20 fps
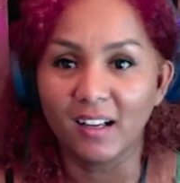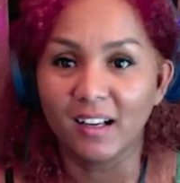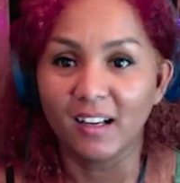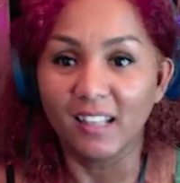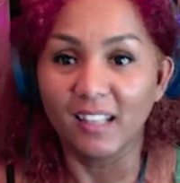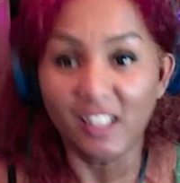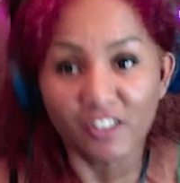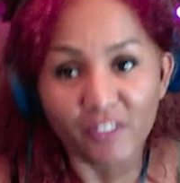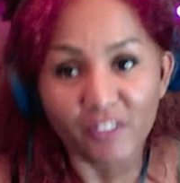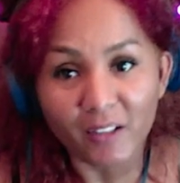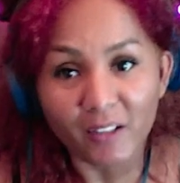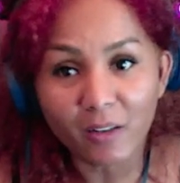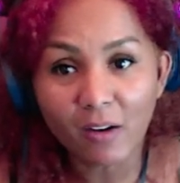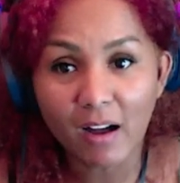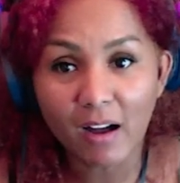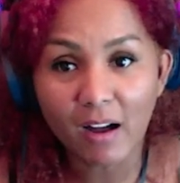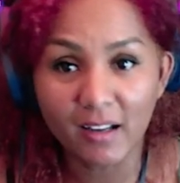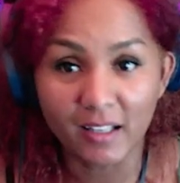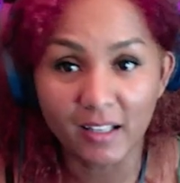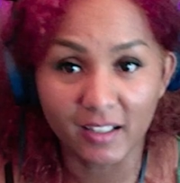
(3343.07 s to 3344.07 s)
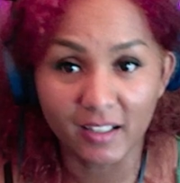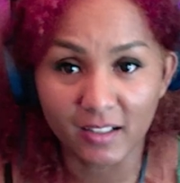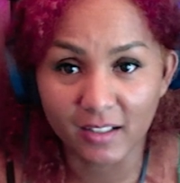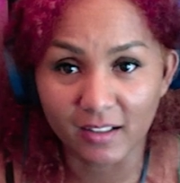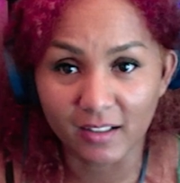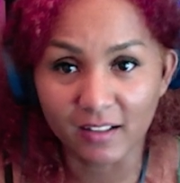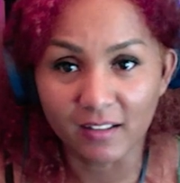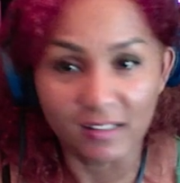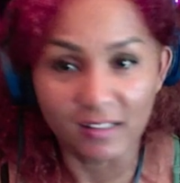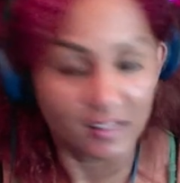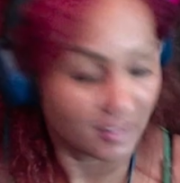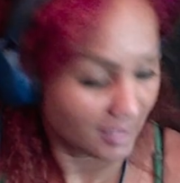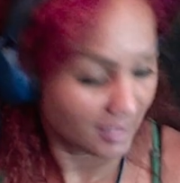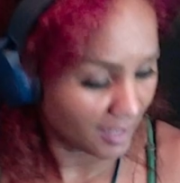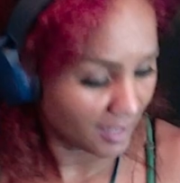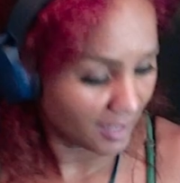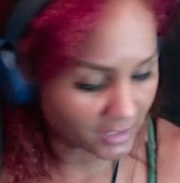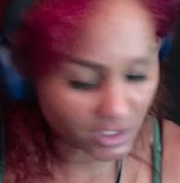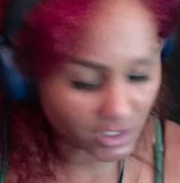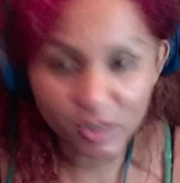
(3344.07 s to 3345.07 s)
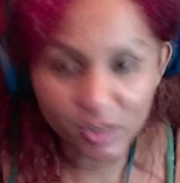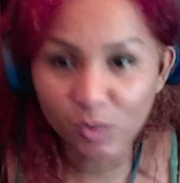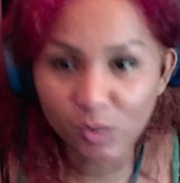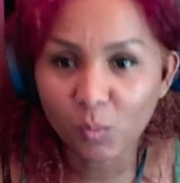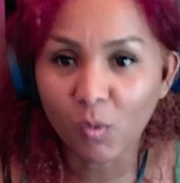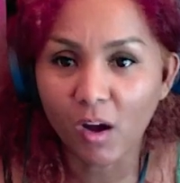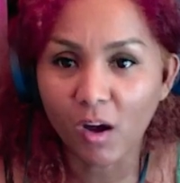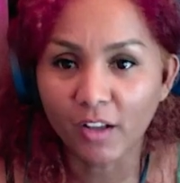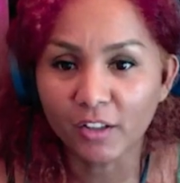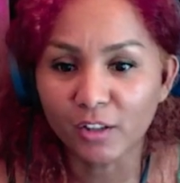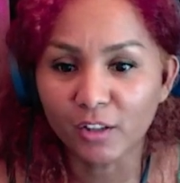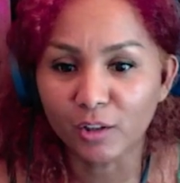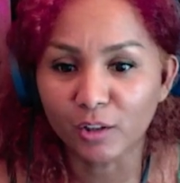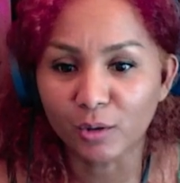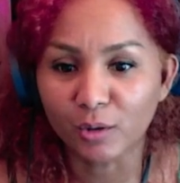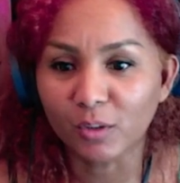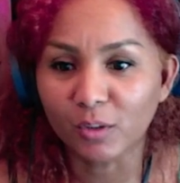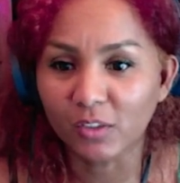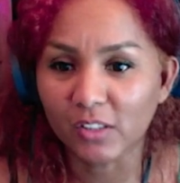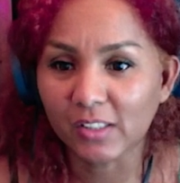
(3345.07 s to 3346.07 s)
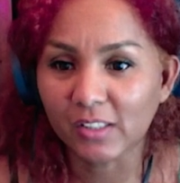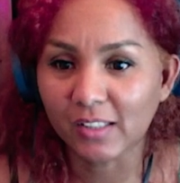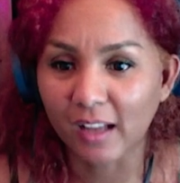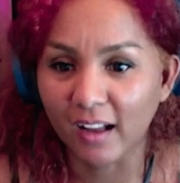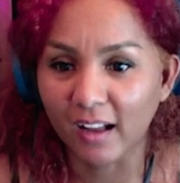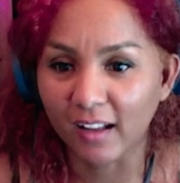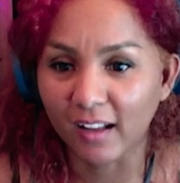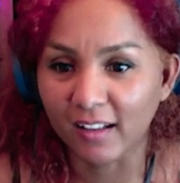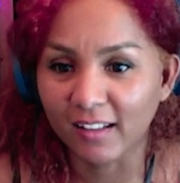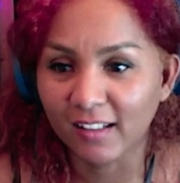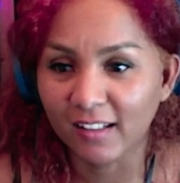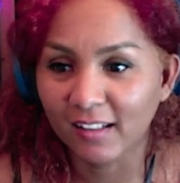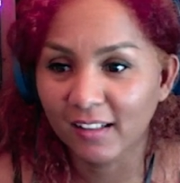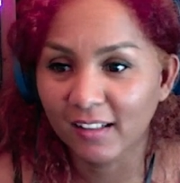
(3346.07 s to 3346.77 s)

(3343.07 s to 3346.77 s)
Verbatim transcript: If you are here, I just want you to understand